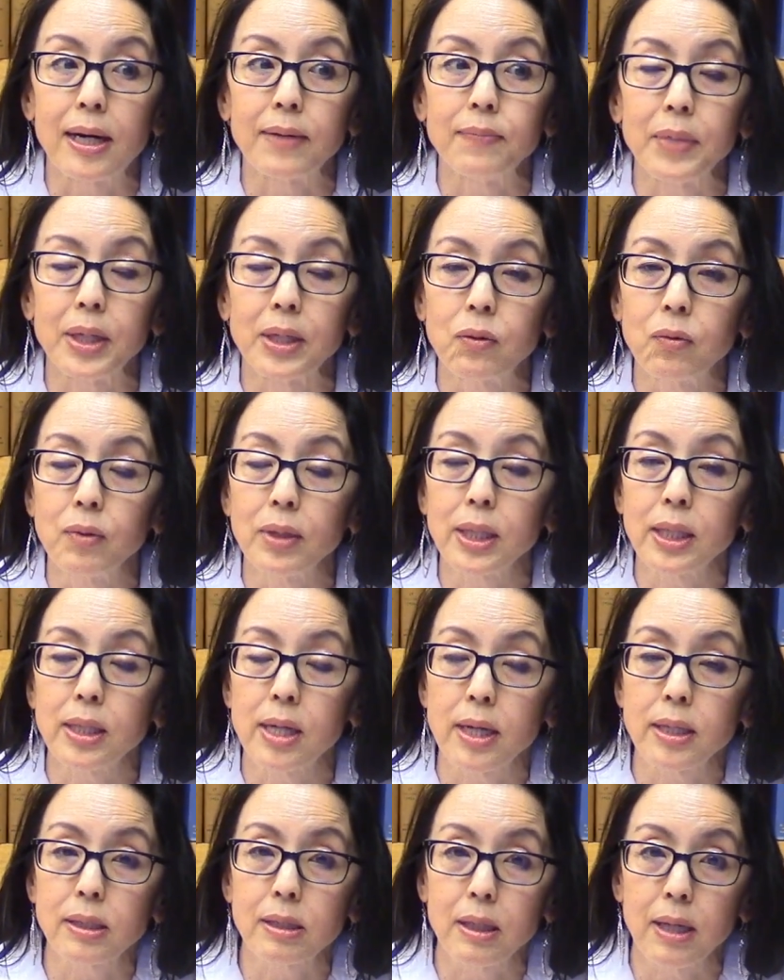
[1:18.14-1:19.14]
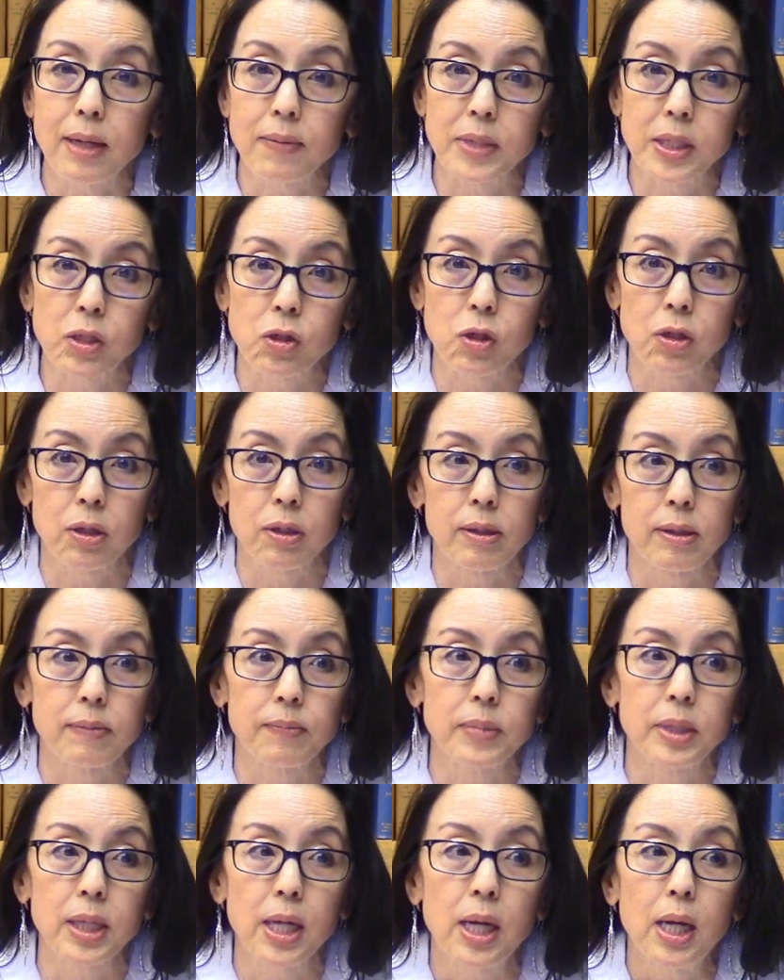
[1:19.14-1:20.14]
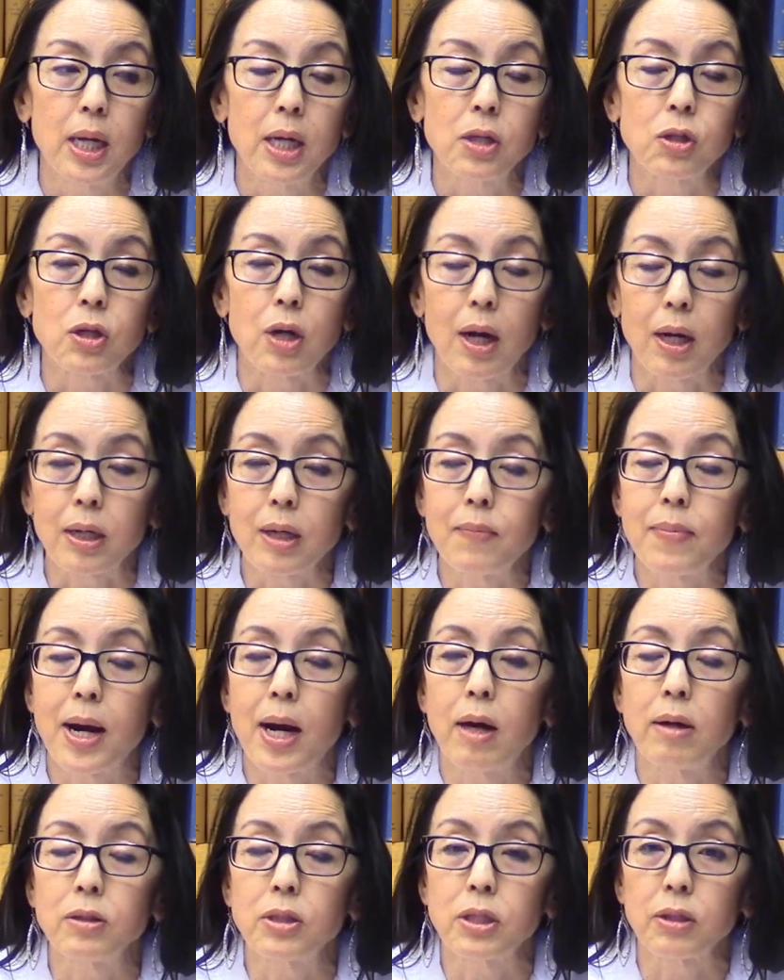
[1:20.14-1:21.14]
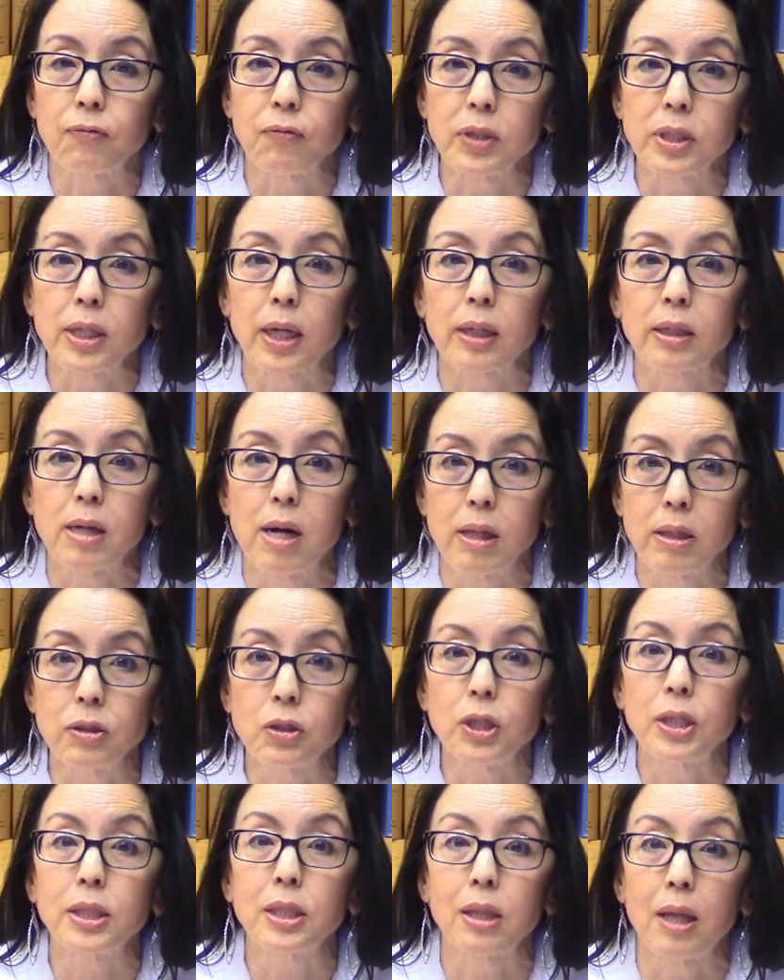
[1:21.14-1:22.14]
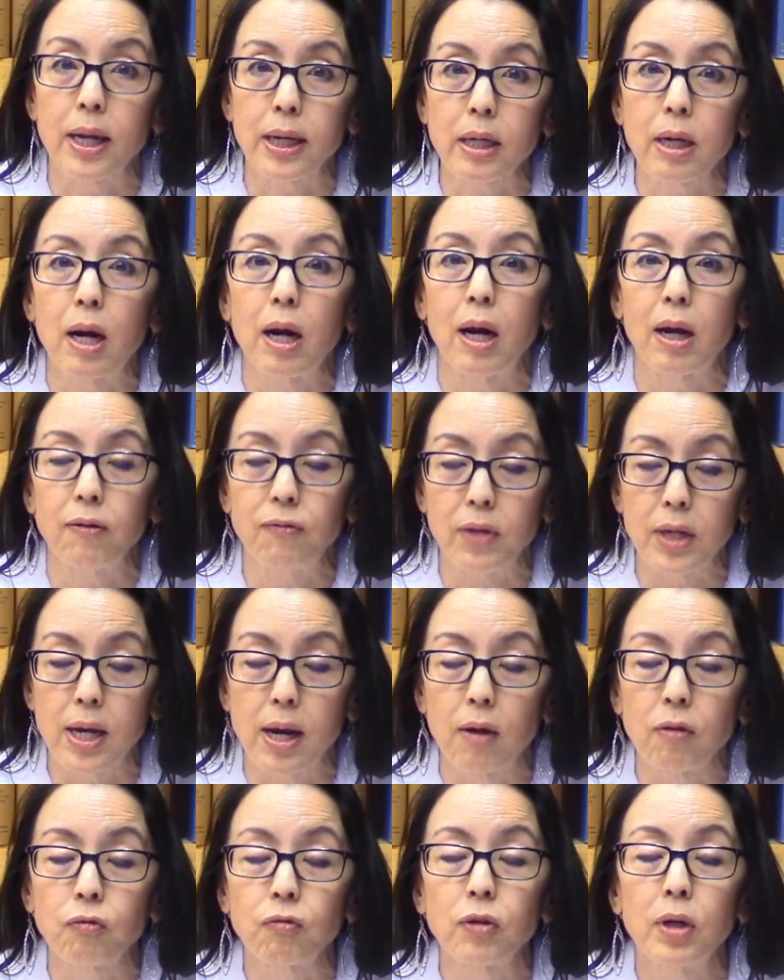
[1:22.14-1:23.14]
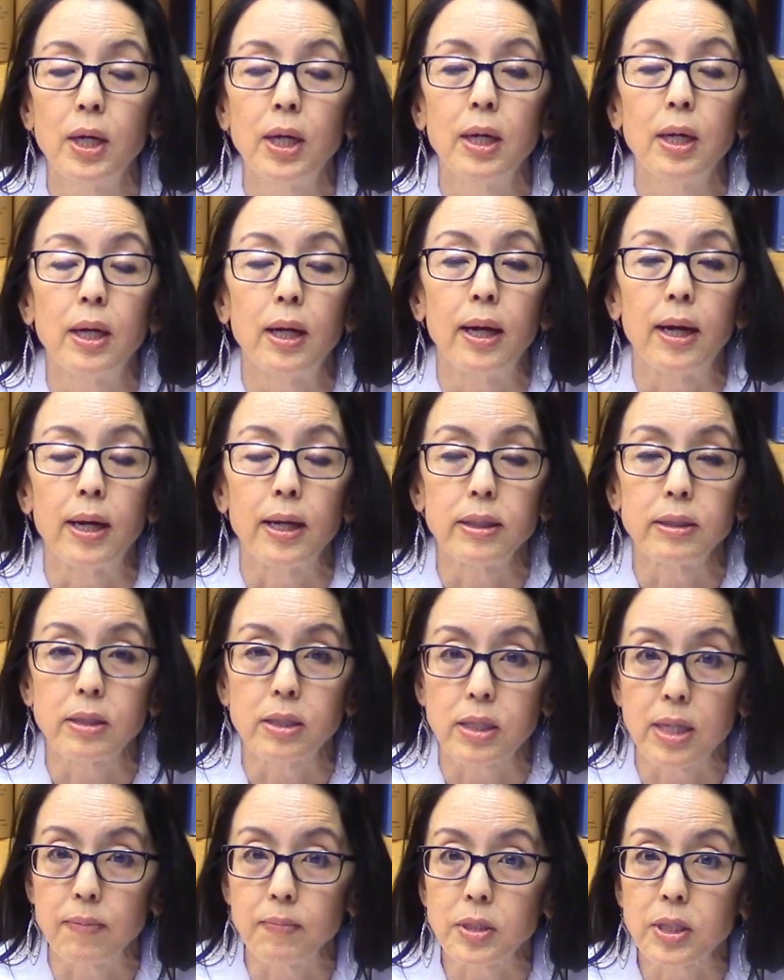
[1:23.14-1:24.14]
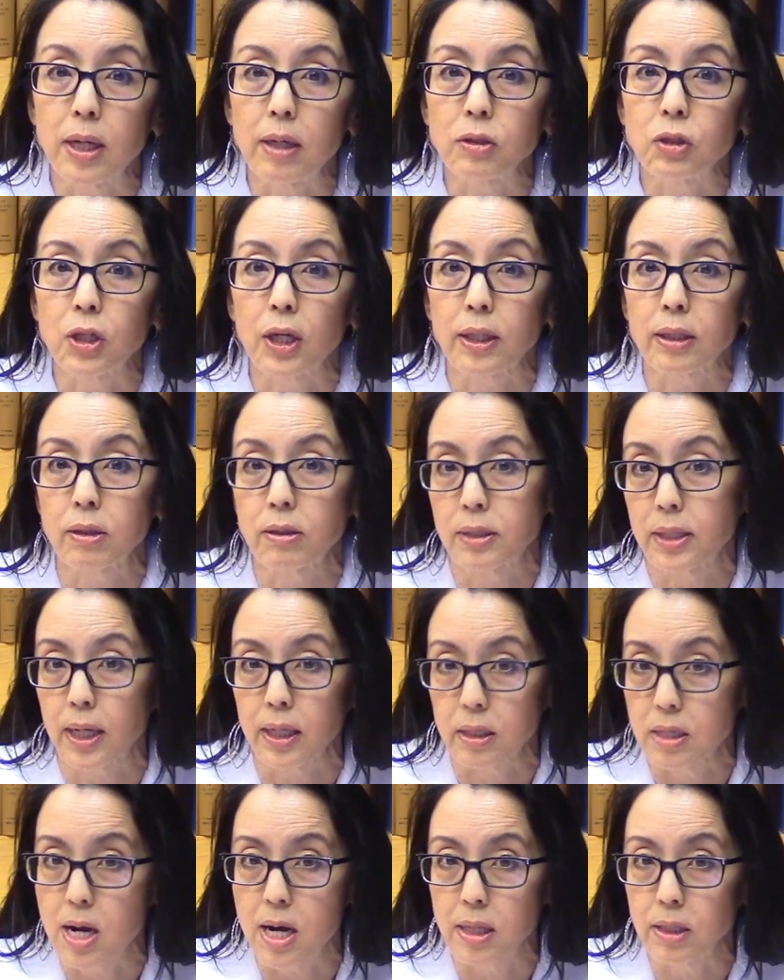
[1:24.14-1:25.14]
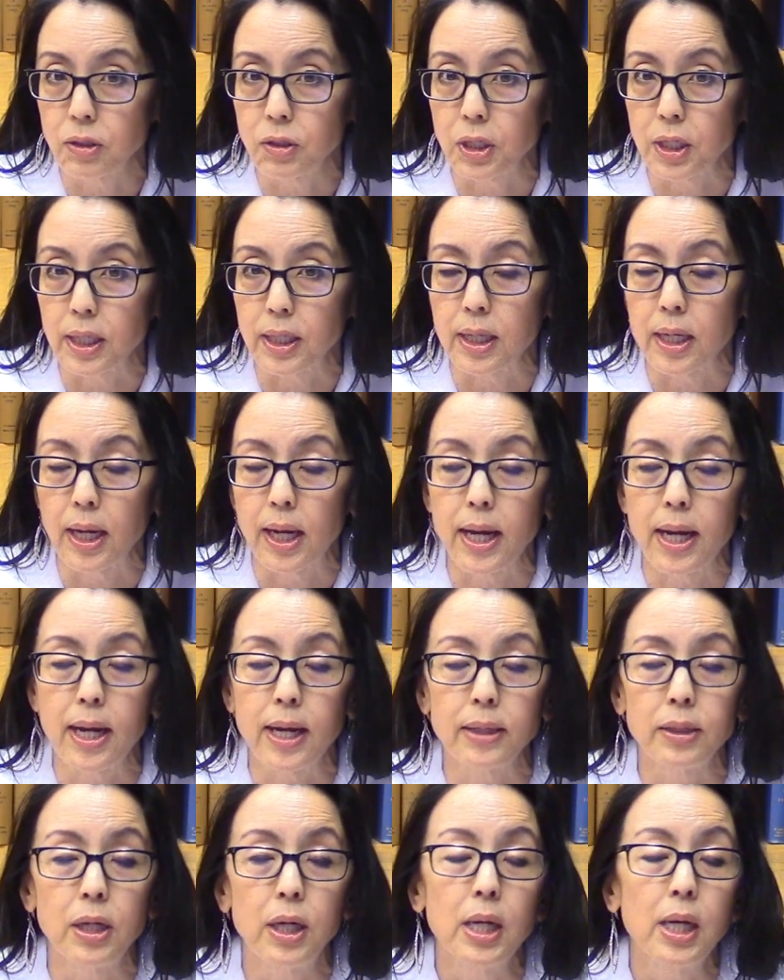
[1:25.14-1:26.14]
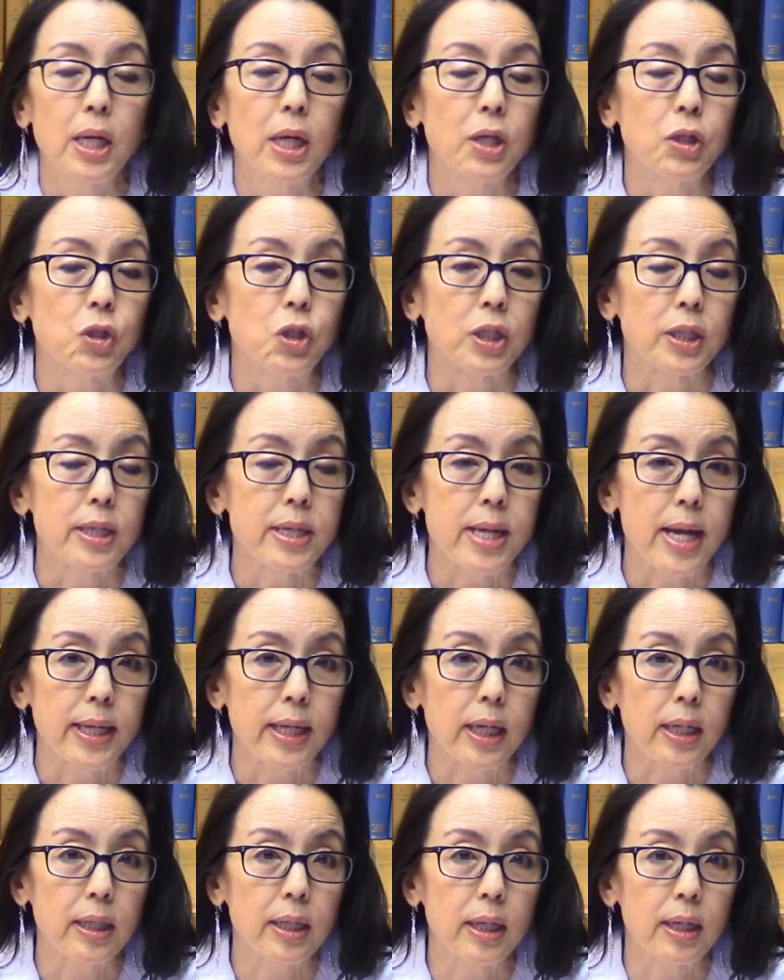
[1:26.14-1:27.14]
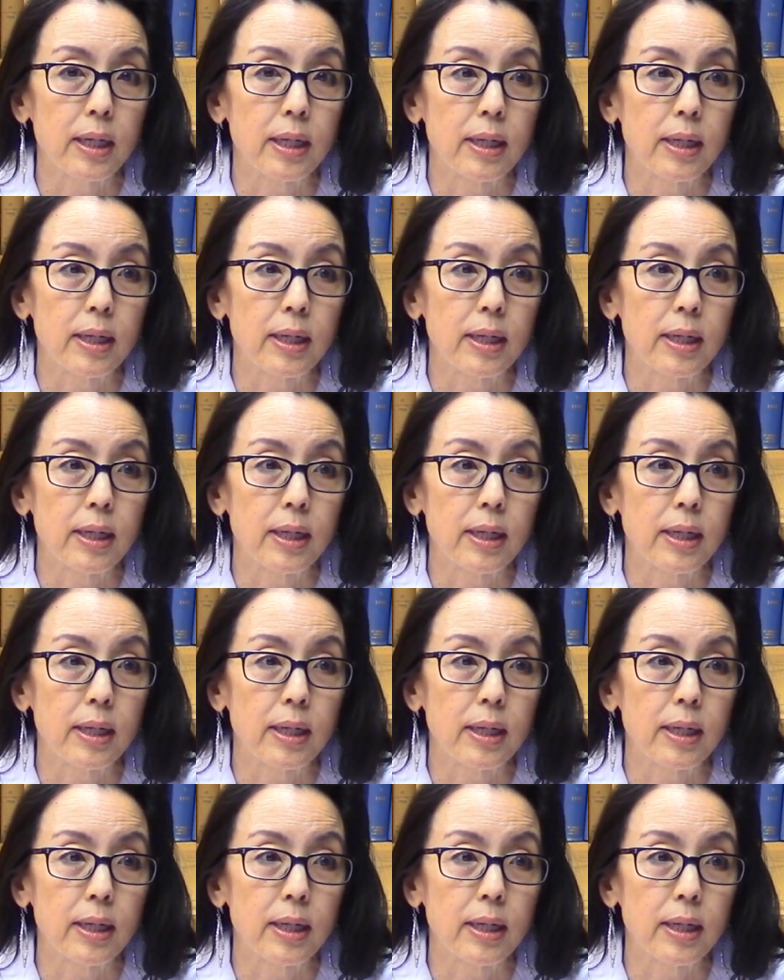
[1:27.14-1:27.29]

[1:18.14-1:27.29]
in really nice layman terms, talk about different technologies like IVF and stem cell technology and genetic